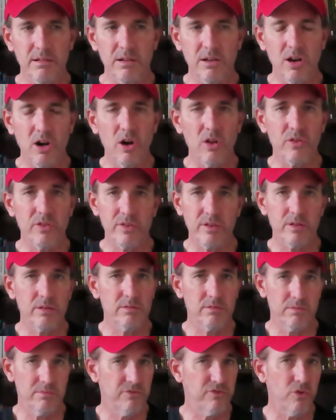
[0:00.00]
all
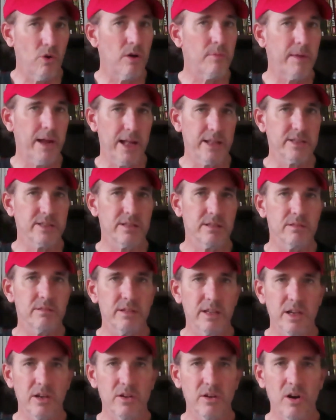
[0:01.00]
formats,
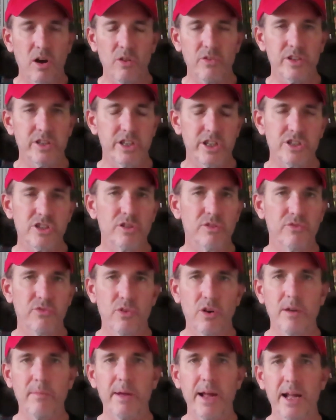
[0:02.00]
you know, all the digital
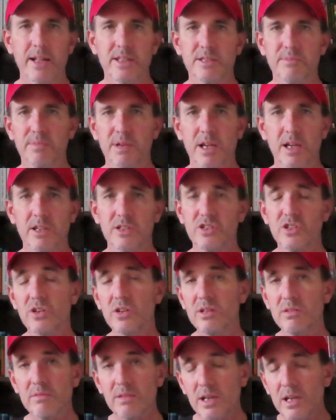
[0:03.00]
formats, because you
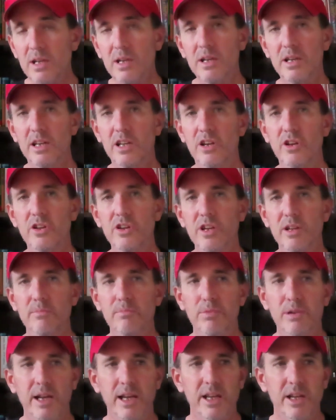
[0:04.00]
can
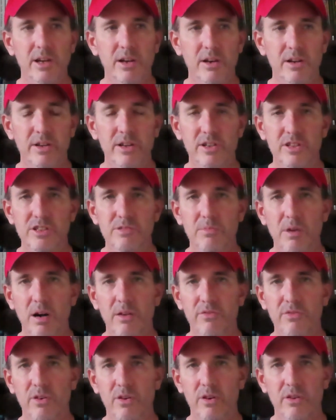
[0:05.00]
bring your
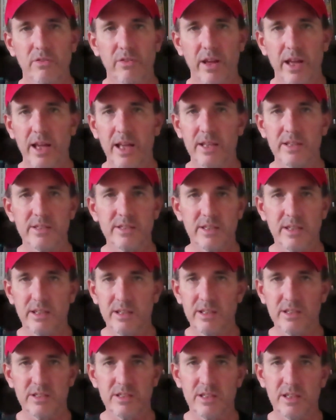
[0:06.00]
smartphone to Vegas and
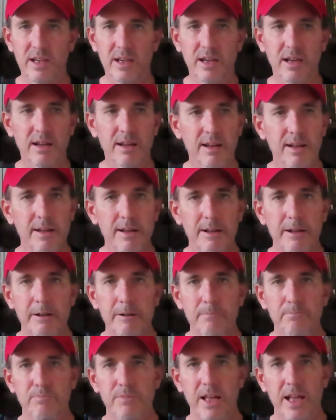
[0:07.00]

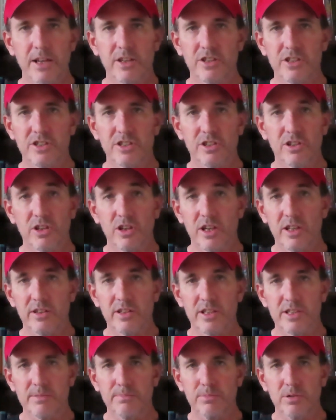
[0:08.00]
just look at
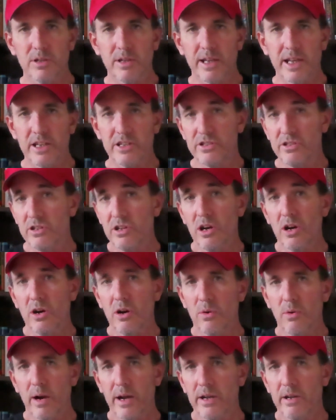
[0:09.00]
this book as you
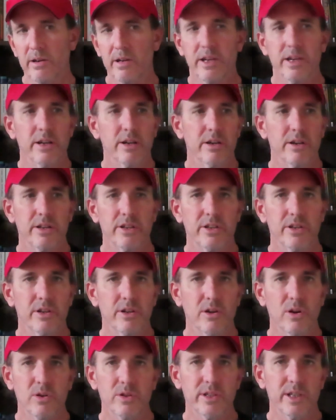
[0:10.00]
go while you're here in
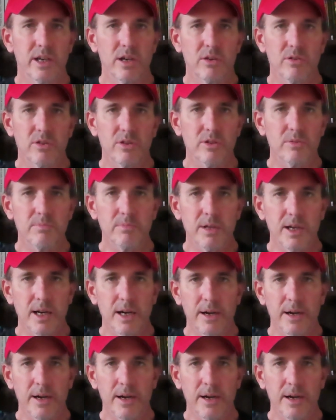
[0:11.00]
your hotel room,